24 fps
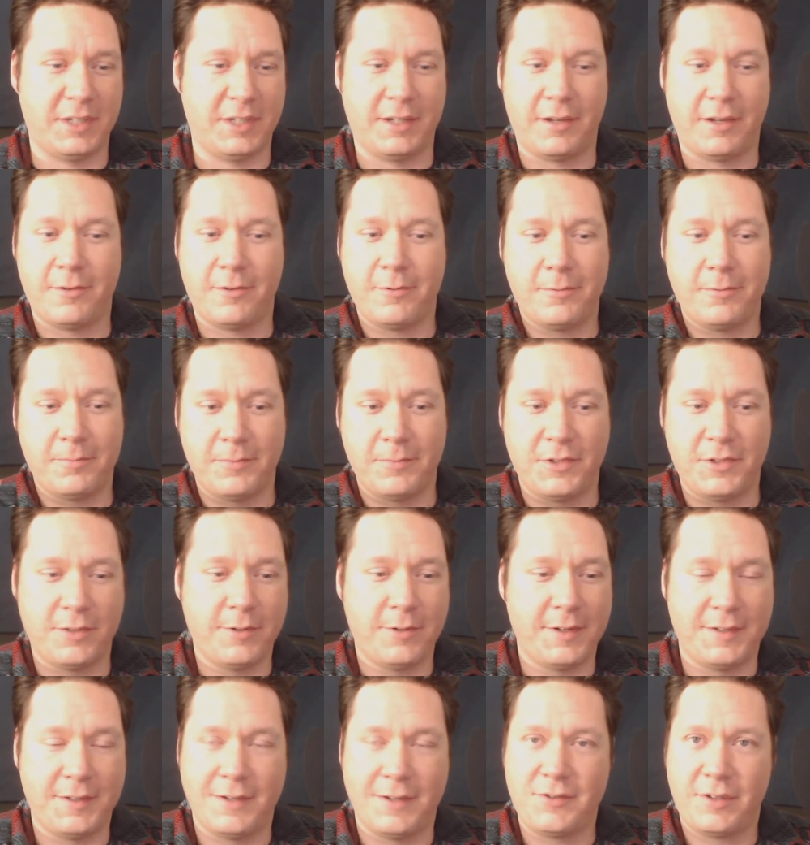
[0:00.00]
you know, do
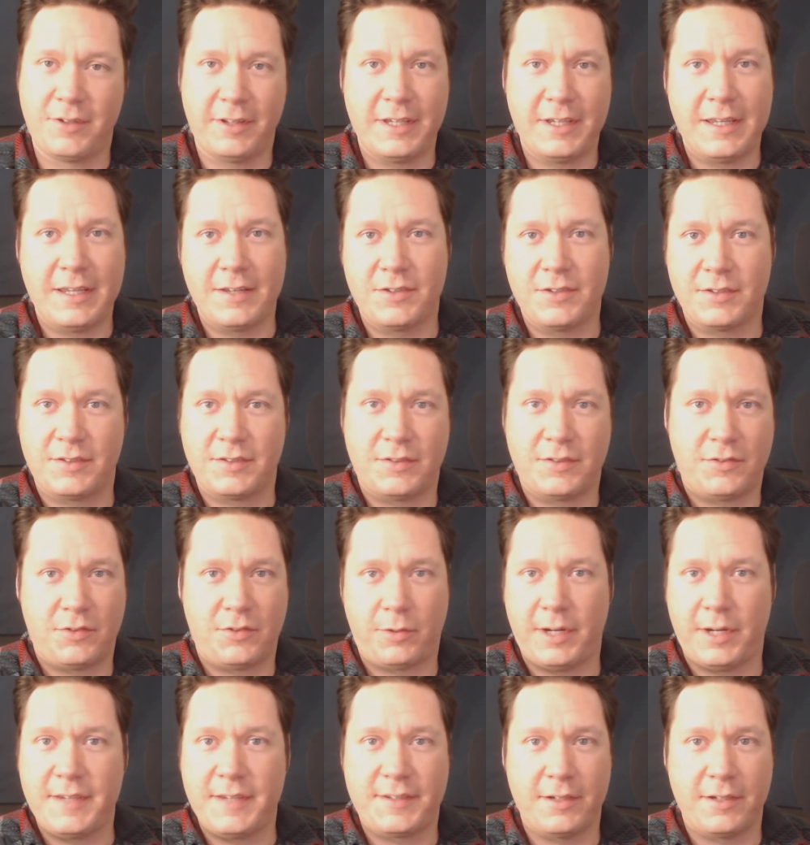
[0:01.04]
it digitally and just
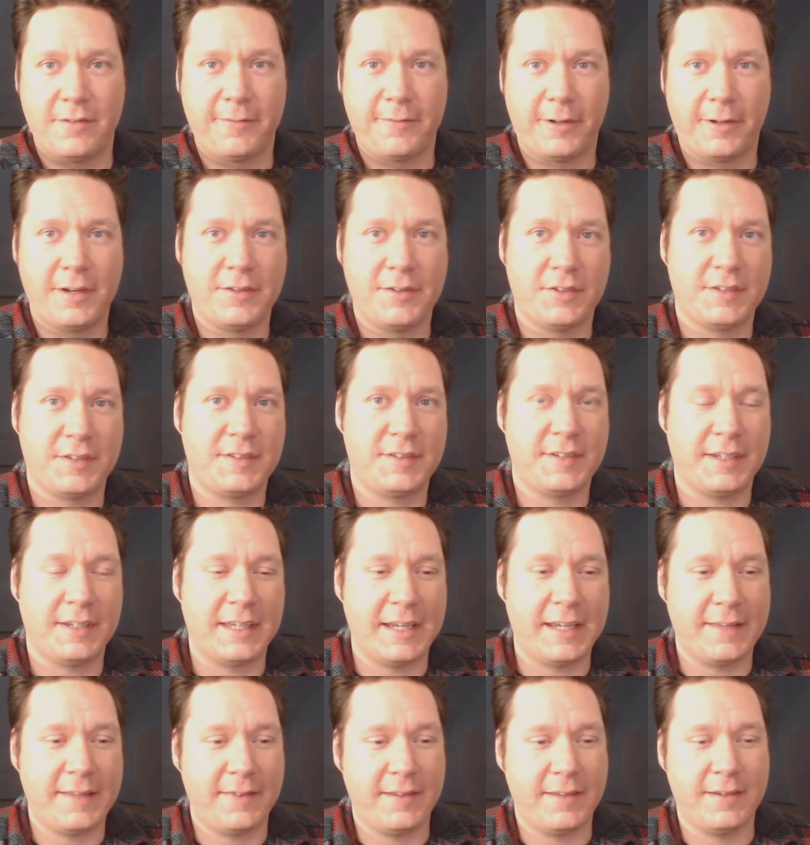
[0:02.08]
trace over it just to
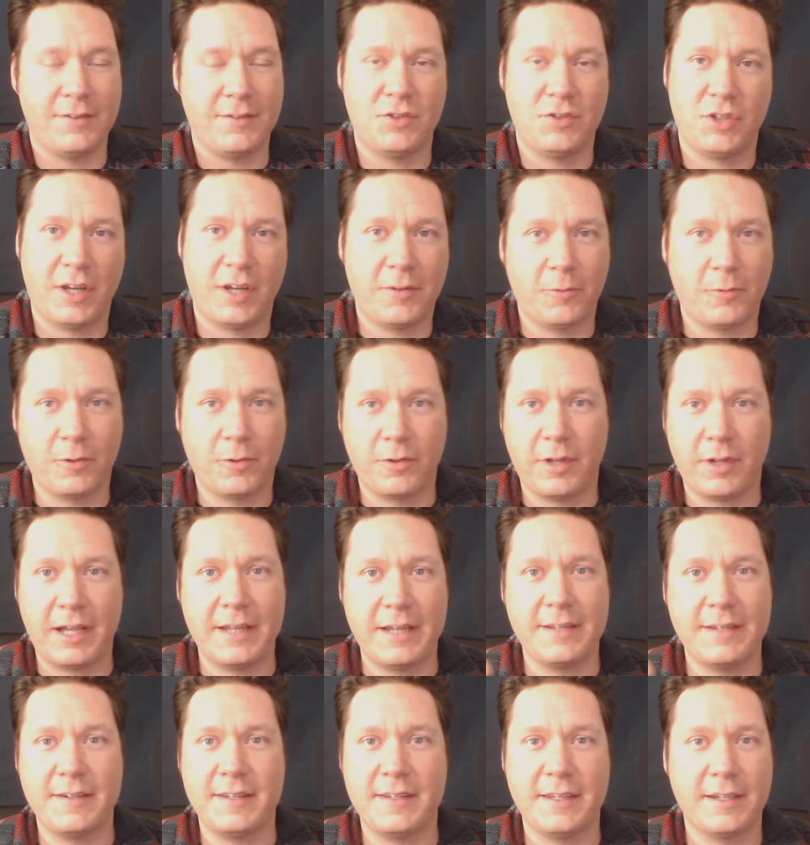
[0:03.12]
get the general
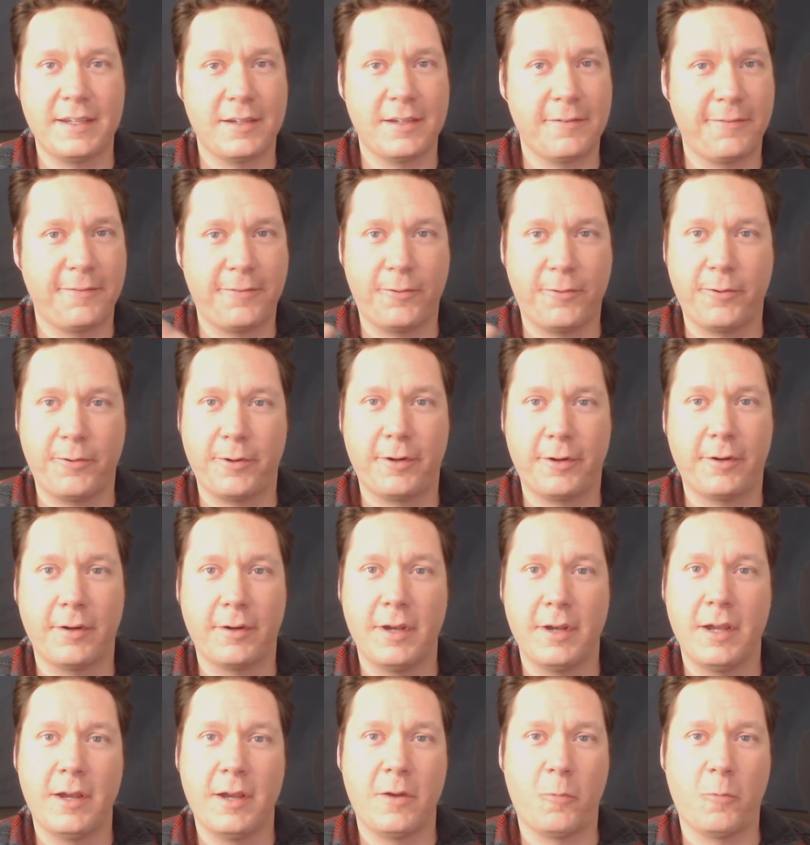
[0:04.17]
idea for
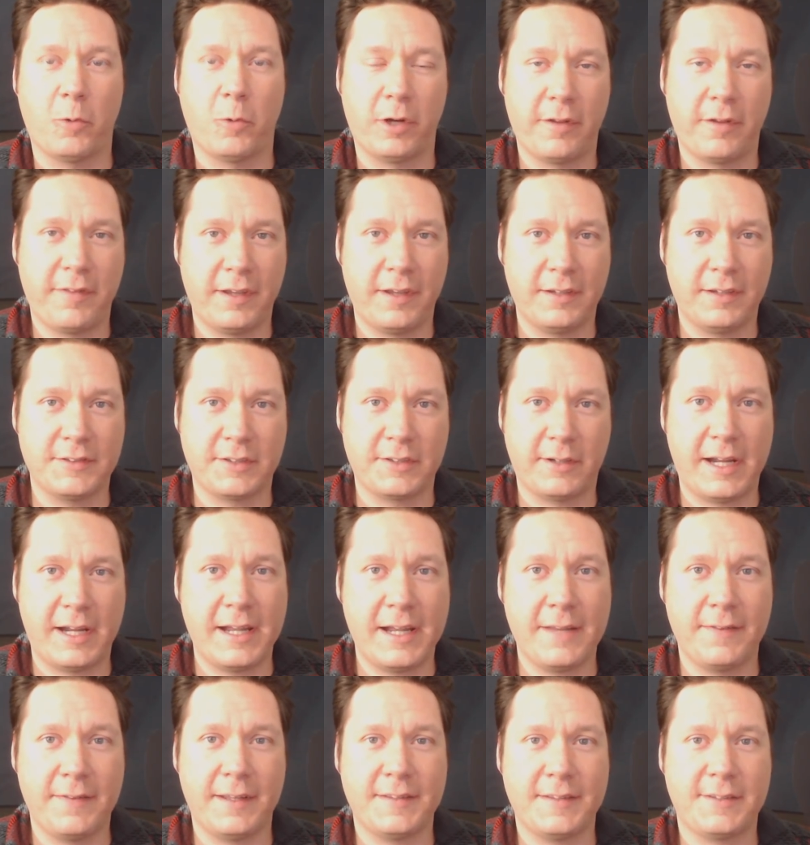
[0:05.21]
where things are
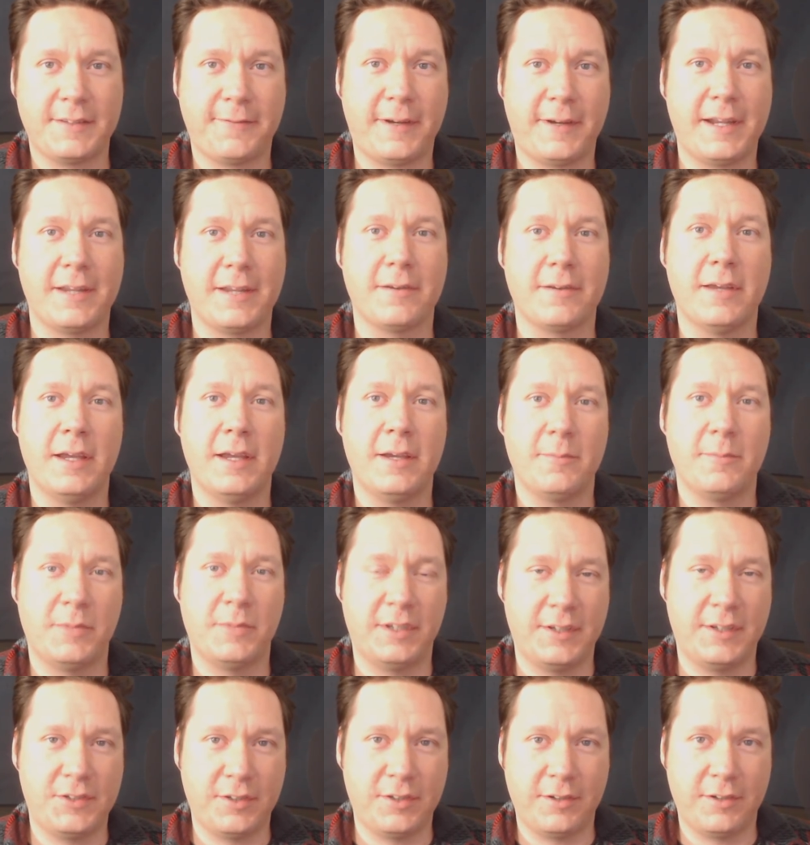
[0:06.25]
at, that's fine.
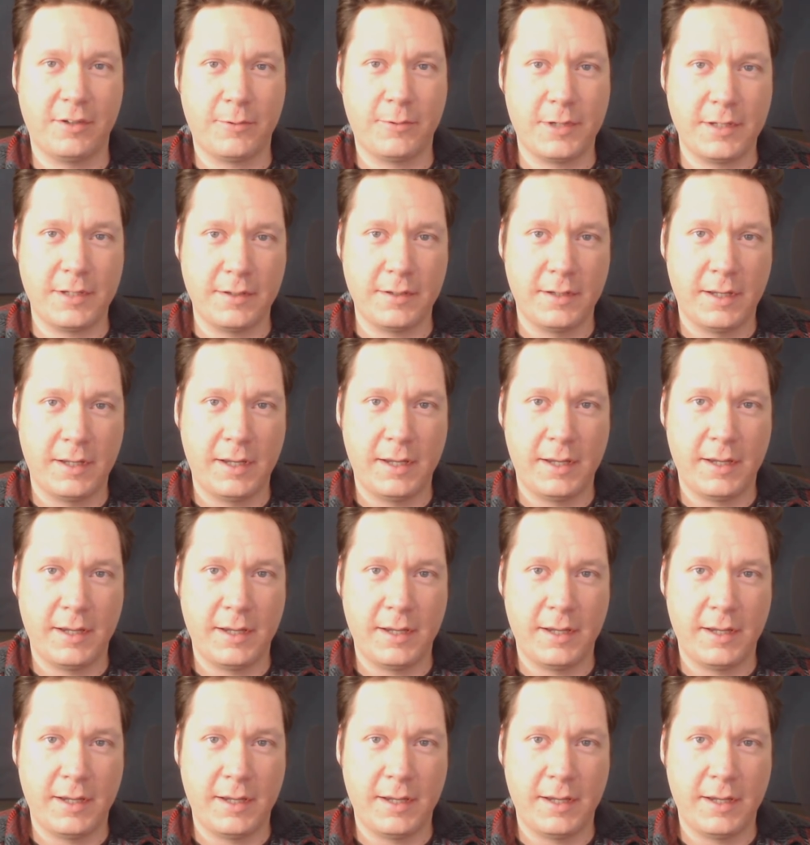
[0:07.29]
Because you know what?